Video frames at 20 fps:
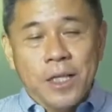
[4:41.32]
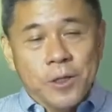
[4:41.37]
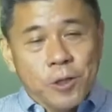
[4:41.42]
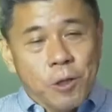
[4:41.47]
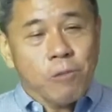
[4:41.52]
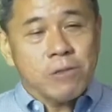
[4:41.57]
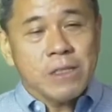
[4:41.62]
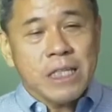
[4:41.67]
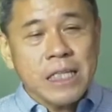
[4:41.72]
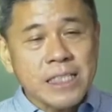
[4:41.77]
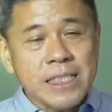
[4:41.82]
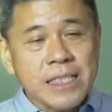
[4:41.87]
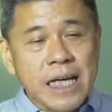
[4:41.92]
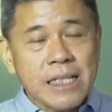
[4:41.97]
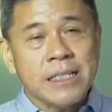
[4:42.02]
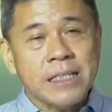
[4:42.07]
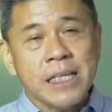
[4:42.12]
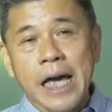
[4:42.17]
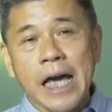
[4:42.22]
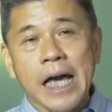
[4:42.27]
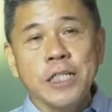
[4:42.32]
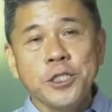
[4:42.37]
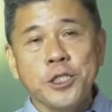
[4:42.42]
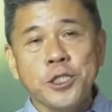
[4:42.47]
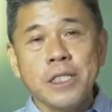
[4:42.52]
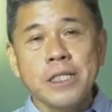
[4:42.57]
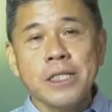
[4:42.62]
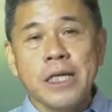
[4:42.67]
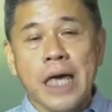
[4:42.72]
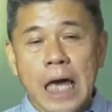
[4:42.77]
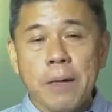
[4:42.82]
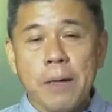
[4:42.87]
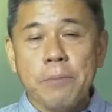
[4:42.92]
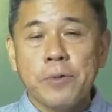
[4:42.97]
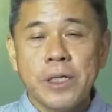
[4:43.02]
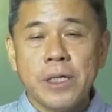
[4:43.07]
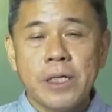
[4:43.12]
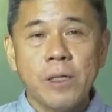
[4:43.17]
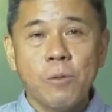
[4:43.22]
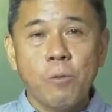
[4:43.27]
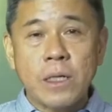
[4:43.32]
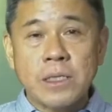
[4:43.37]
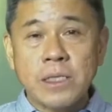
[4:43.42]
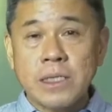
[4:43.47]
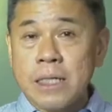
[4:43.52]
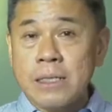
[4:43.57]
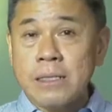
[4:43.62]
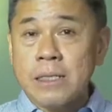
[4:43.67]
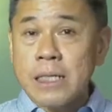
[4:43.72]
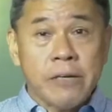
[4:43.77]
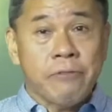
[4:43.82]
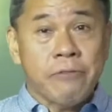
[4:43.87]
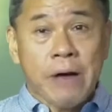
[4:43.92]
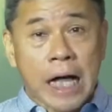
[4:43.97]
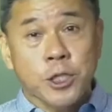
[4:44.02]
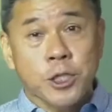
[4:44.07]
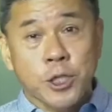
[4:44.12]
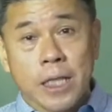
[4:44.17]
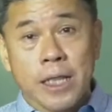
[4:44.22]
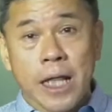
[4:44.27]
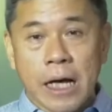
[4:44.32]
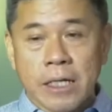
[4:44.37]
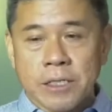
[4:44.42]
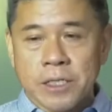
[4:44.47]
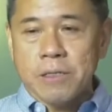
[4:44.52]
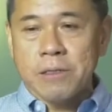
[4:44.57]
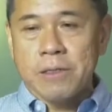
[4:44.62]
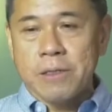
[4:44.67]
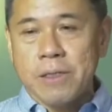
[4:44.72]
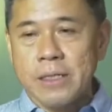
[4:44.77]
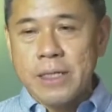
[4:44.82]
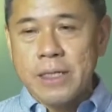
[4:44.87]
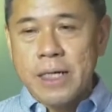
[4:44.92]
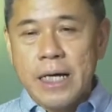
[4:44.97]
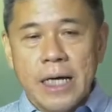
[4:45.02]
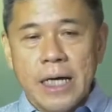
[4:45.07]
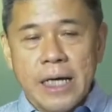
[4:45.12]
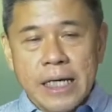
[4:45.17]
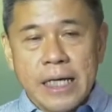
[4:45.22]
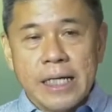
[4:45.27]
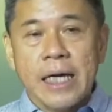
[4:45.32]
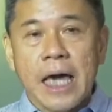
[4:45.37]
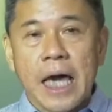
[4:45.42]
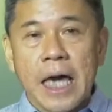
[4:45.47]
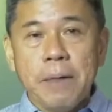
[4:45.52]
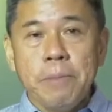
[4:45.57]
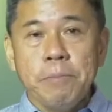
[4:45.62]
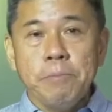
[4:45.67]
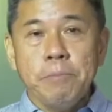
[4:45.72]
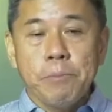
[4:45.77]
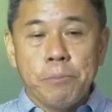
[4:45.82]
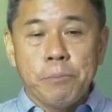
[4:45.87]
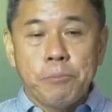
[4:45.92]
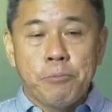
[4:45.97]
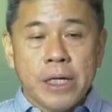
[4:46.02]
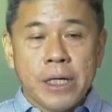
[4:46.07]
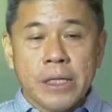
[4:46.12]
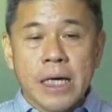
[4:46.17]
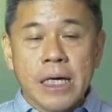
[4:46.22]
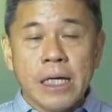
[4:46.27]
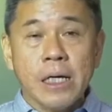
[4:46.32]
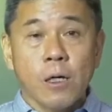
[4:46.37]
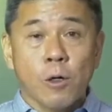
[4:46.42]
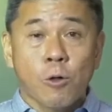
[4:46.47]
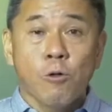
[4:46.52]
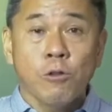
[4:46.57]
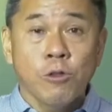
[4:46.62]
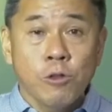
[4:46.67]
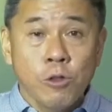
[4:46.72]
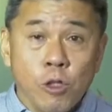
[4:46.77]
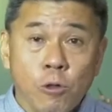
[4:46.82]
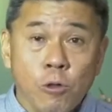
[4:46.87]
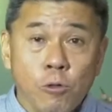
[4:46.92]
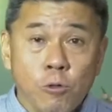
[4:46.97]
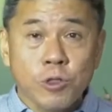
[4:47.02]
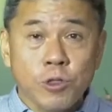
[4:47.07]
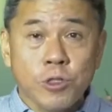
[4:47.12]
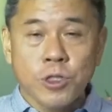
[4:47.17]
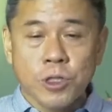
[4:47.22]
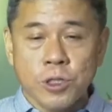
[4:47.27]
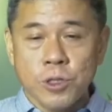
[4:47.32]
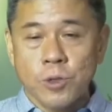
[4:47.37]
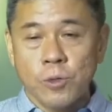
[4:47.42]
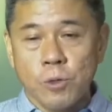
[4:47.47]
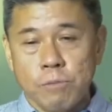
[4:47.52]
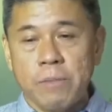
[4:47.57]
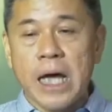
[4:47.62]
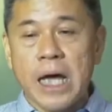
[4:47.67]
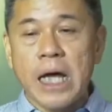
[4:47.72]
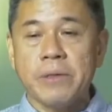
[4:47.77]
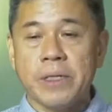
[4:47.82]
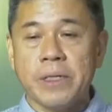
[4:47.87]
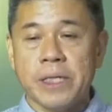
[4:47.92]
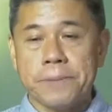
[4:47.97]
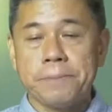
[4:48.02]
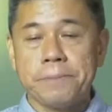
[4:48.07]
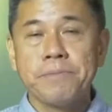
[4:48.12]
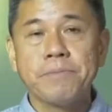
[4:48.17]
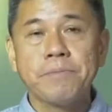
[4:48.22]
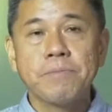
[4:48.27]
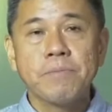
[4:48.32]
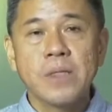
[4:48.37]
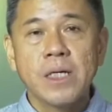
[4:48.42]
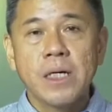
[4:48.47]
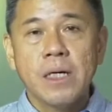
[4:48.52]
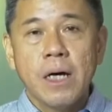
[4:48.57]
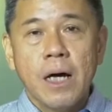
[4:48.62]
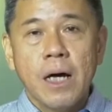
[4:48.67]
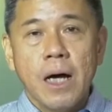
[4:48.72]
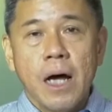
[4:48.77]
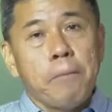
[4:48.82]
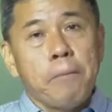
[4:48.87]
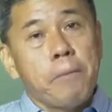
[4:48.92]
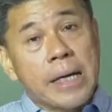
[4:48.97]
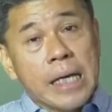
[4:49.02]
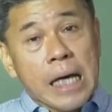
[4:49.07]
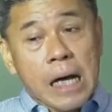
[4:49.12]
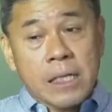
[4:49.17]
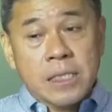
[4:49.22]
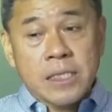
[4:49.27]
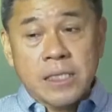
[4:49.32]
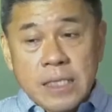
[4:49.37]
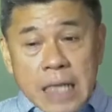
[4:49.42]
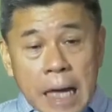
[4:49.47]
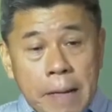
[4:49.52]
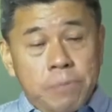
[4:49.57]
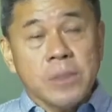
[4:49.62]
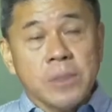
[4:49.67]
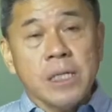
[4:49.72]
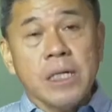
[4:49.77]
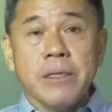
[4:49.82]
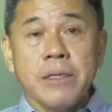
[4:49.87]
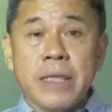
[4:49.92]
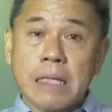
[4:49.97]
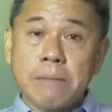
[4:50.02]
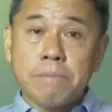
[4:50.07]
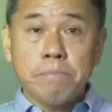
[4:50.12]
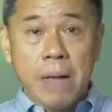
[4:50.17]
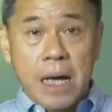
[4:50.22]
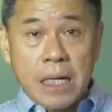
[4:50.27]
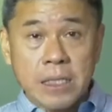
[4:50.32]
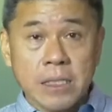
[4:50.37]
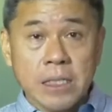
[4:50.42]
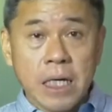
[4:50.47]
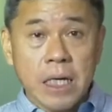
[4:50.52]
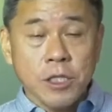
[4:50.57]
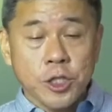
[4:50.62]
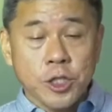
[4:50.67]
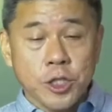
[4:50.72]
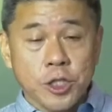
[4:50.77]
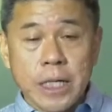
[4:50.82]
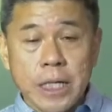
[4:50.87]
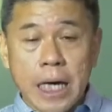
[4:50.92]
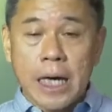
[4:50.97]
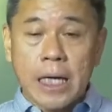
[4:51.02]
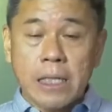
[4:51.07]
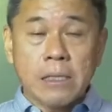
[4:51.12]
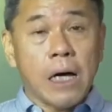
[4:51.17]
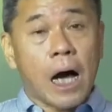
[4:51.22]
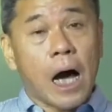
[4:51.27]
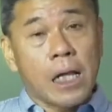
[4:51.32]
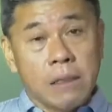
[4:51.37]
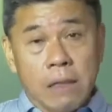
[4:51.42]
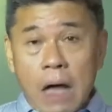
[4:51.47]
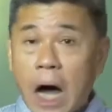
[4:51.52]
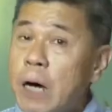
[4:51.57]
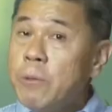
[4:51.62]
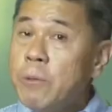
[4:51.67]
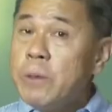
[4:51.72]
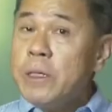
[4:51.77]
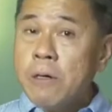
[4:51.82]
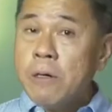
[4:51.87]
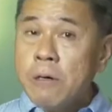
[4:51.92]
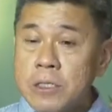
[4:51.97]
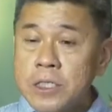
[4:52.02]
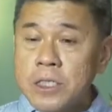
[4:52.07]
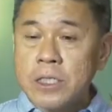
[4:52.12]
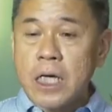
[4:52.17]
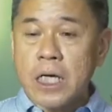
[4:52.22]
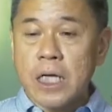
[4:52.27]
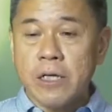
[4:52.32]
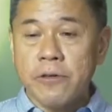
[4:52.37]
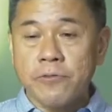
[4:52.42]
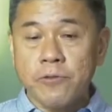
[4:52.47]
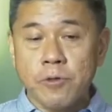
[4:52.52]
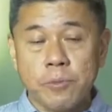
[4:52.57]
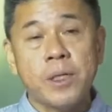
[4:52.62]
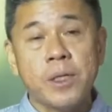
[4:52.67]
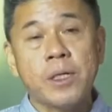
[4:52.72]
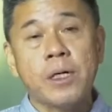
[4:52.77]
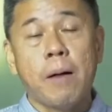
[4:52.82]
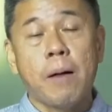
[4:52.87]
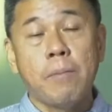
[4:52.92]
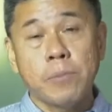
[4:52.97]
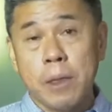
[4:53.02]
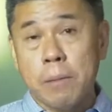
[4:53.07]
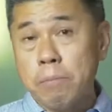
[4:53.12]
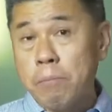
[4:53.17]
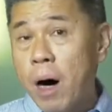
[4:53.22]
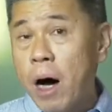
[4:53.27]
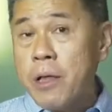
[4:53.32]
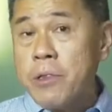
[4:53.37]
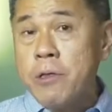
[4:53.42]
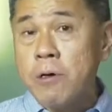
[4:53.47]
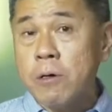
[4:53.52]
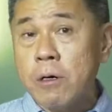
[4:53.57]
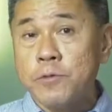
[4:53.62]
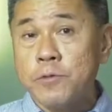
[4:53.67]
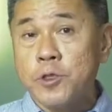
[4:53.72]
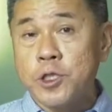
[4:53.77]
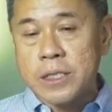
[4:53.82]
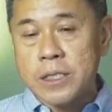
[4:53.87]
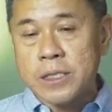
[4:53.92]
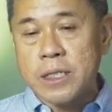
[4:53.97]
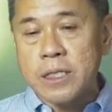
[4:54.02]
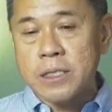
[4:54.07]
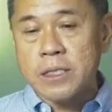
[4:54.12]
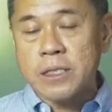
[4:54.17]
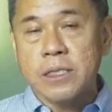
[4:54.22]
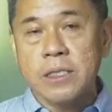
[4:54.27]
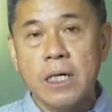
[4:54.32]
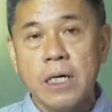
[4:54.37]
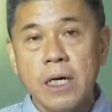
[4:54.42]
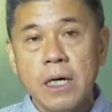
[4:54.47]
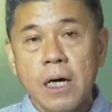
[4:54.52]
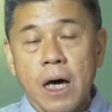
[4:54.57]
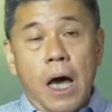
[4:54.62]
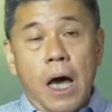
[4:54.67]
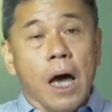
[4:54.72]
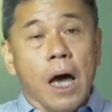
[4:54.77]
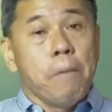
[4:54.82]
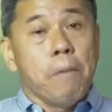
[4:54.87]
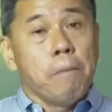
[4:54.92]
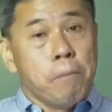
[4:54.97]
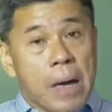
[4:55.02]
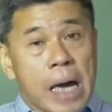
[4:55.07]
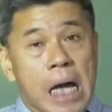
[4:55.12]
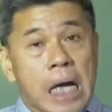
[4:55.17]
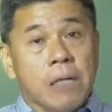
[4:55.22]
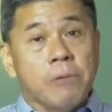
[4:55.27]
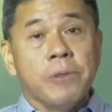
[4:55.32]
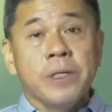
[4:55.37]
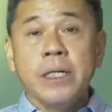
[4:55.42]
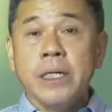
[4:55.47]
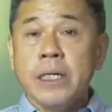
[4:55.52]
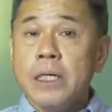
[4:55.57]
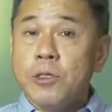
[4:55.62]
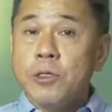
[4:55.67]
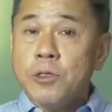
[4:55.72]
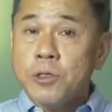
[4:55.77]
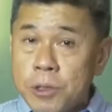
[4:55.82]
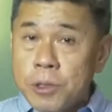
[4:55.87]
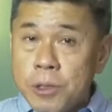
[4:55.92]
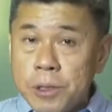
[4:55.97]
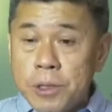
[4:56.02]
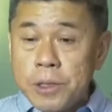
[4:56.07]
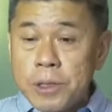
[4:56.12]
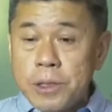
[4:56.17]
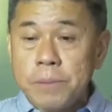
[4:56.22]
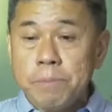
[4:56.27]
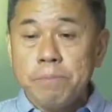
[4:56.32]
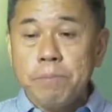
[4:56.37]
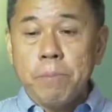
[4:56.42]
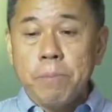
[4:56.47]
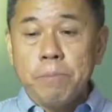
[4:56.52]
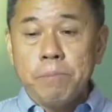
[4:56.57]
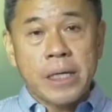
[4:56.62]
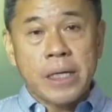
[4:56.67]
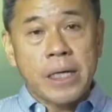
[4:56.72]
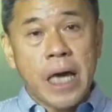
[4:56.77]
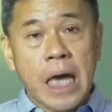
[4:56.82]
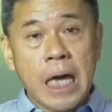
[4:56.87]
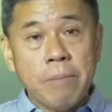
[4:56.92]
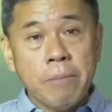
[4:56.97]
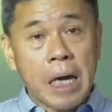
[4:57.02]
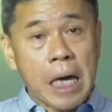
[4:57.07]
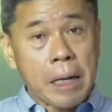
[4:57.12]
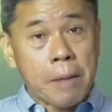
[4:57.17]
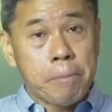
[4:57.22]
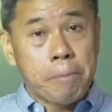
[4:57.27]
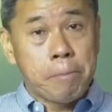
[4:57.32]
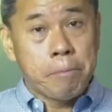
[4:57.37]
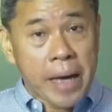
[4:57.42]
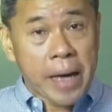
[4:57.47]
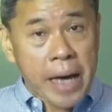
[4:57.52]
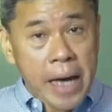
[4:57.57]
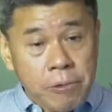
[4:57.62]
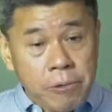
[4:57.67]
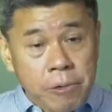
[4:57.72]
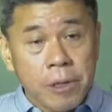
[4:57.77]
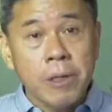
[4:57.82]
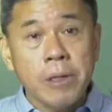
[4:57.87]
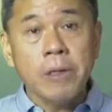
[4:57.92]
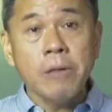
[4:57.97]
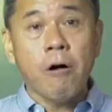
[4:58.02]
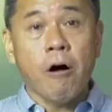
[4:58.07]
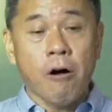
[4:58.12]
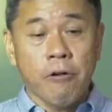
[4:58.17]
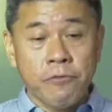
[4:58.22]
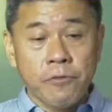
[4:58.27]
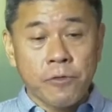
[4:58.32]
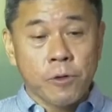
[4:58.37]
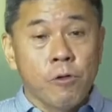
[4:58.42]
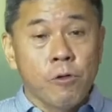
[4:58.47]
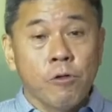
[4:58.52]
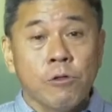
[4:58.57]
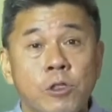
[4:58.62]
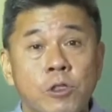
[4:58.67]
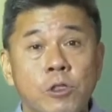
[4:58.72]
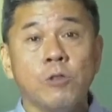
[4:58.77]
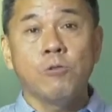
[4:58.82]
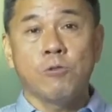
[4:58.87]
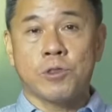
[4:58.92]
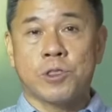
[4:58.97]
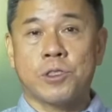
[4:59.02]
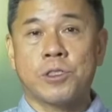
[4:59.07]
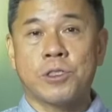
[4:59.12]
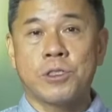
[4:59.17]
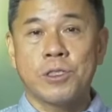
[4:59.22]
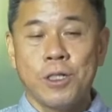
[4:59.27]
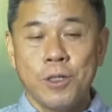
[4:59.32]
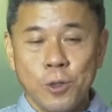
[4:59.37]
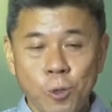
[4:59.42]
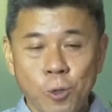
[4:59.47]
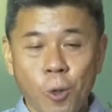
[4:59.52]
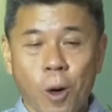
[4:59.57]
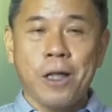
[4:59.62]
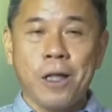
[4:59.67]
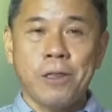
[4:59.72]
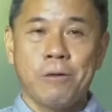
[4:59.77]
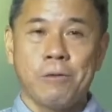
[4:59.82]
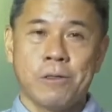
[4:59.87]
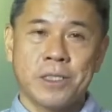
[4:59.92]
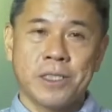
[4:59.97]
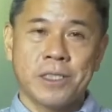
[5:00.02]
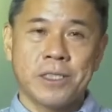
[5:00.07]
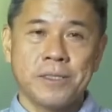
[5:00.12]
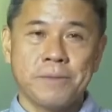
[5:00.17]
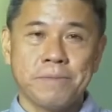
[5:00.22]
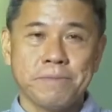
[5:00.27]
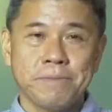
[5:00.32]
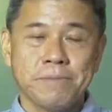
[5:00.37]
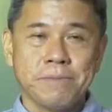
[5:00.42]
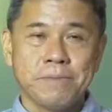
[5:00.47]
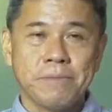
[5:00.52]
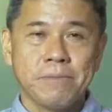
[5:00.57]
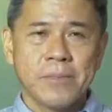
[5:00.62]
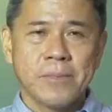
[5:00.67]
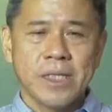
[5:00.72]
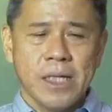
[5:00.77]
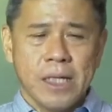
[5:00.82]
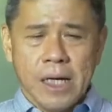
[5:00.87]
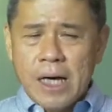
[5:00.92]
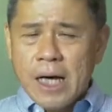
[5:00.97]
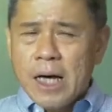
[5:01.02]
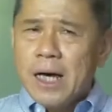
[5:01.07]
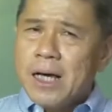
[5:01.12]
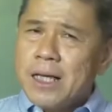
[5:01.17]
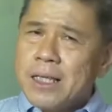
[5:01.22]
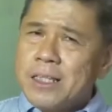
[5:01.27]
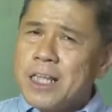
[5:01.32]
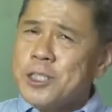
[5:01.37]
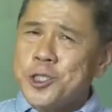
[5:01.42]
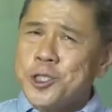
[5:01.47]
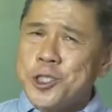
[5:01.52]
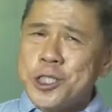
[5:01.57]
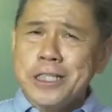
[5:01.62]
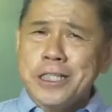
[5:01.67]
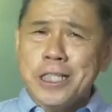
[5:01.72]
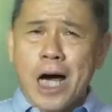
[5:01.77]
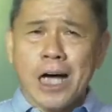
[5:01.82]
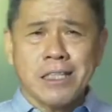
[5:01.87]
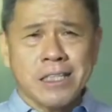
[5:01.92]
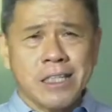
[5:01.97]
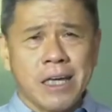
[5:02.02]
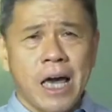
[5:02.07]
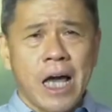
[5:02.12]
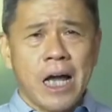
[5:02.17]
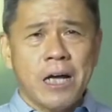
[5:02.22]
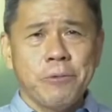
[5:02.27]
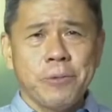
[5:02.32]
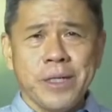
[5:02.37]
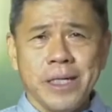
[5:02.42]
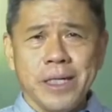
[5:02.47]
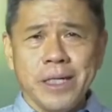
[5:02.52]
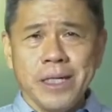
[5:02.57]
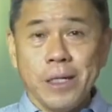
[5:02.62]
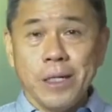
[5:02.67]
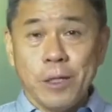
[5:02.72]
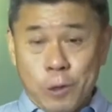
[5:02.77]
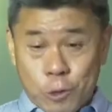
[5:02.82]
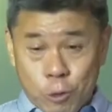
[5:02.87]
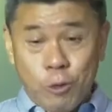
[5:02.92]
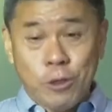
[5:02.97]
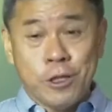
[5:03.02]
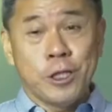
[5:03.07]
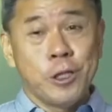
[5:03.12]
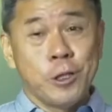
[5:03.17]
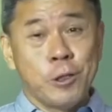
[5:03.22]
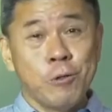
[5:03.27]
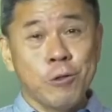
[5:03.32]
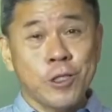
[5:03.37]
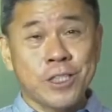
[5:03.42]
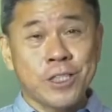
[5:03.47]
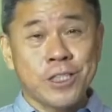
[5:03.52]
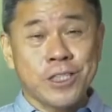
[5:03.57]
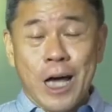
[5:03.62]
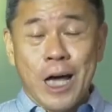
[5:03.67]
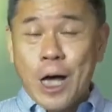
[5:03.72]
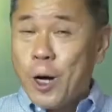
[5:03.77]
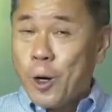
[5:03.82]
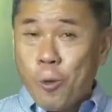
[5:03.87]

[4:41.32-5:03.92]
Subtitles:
Notice that the angel Gabriel was an evangelizer. He came bringing good news to Mary. By accepting that message and allowing herself to become the mother of Jesus, Mary in turn became a bearer of good news to others. Did she not carry good news,